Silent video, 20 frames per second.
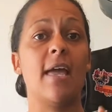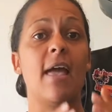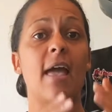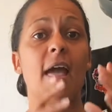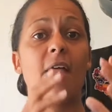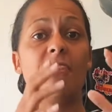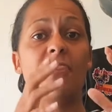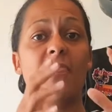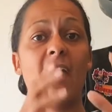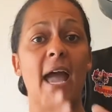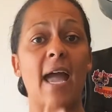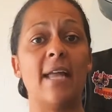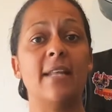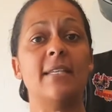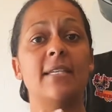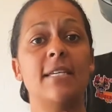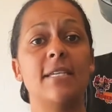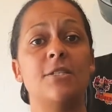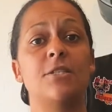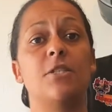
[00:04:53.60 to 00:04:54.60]
that
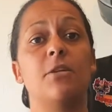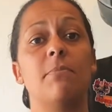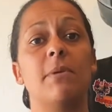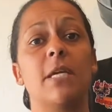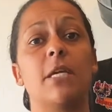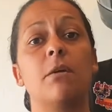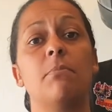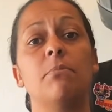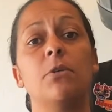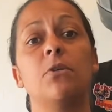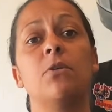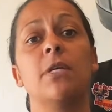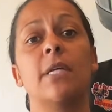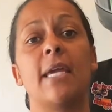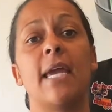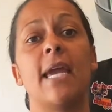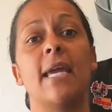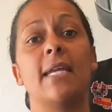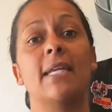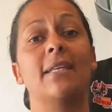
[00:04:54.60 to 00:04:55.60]
needs to be
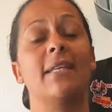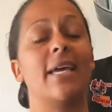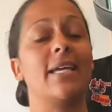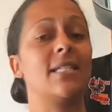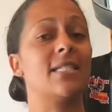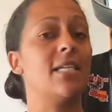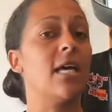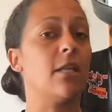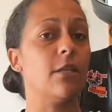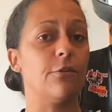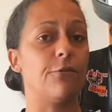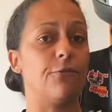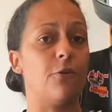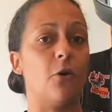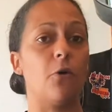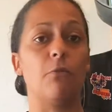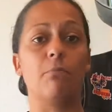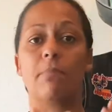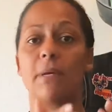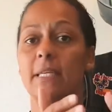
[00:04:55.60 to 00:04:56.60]
communicated like telephone,
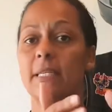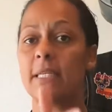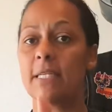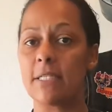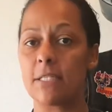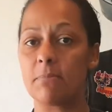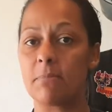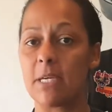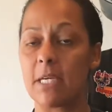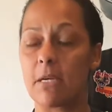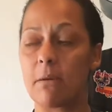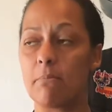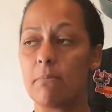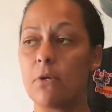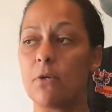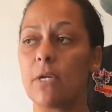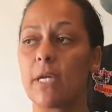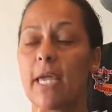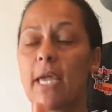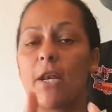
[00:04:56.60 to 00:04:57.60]
but needs to be
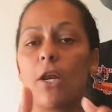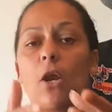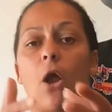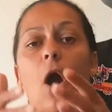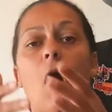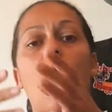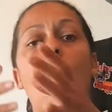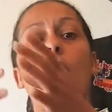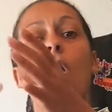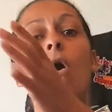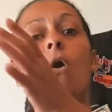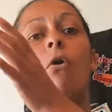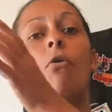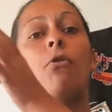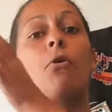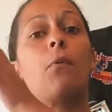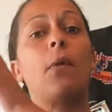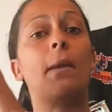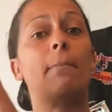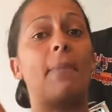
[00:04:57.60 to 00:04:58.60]
communicated all the way
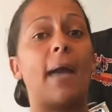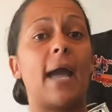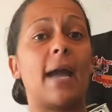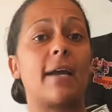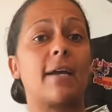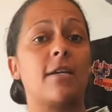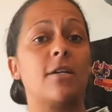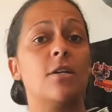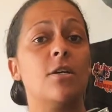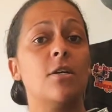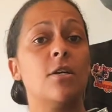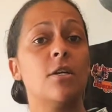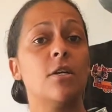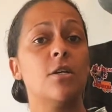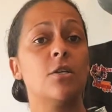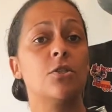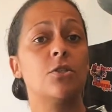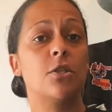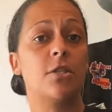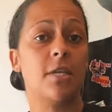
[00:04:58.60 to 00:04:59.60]
back to
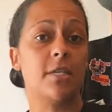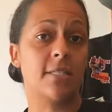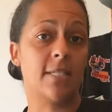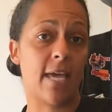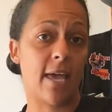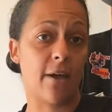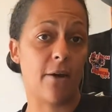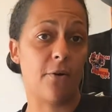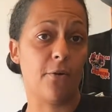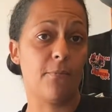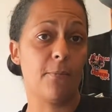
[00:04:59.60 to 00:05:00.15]
the tail.